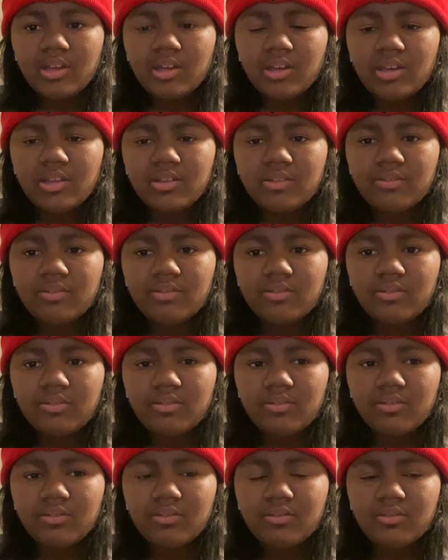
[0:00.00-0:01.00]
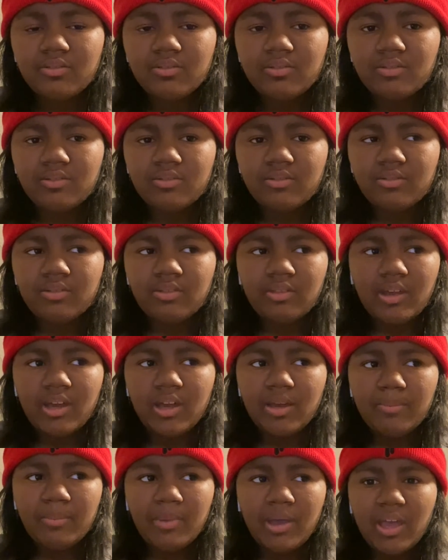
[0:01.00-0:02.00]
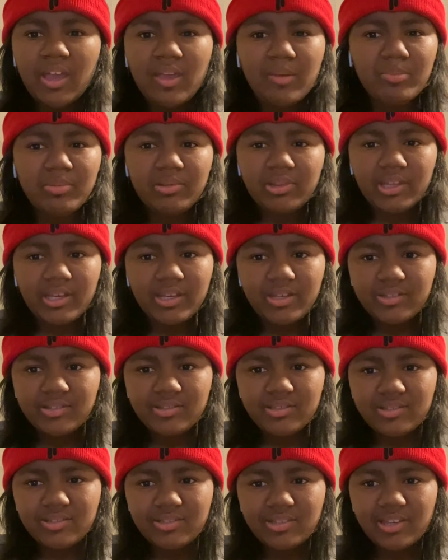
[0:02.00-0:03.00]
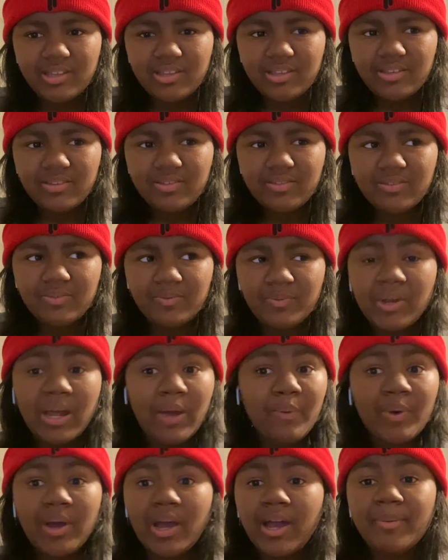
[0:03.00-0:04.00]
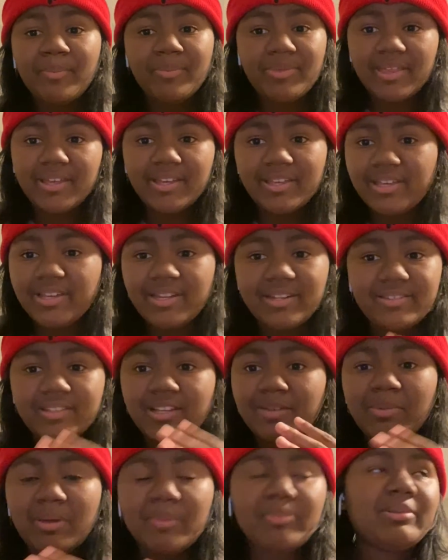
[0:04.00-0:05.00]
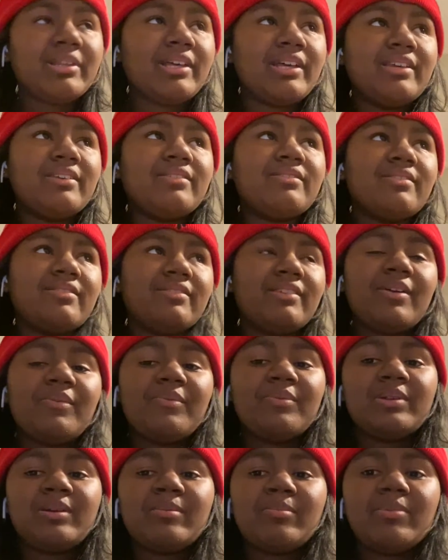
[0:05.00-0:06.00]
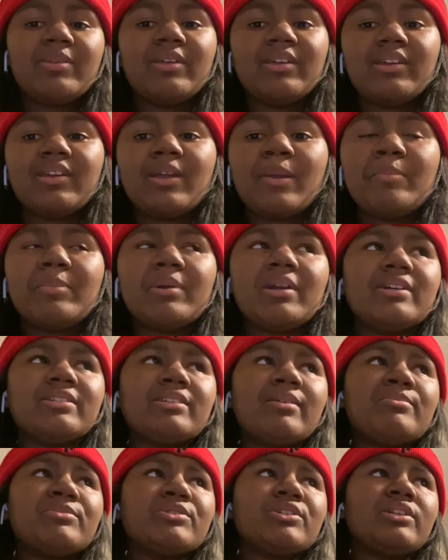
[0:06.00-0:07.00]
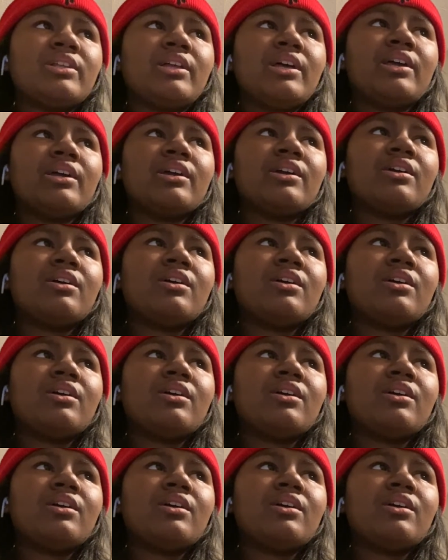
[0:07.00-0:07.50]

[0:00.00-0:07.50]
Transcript: it's not my place to say this. What, what I'm thinking, it's not my place to say what I'm thinking because I'm sure like